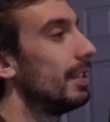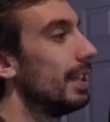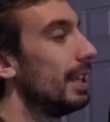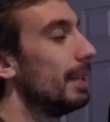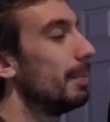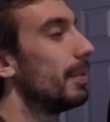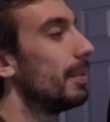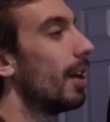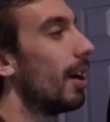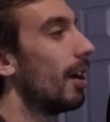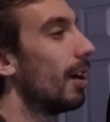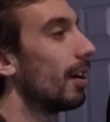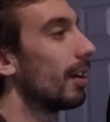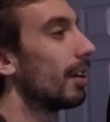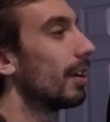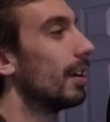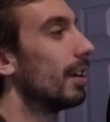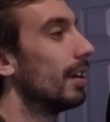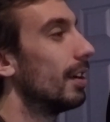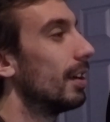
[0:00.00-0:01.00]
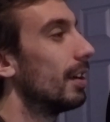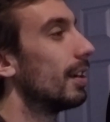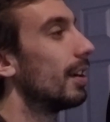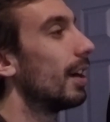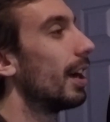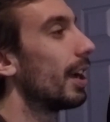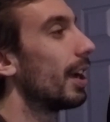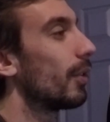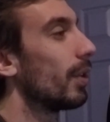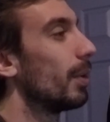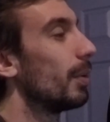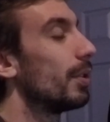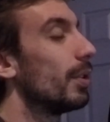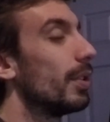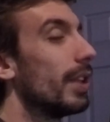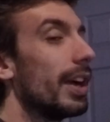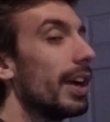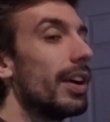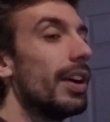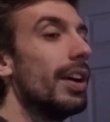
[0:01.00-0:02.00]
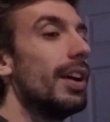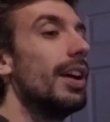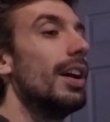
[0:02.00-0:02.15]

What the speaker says: Deep, dog. I agree with you there.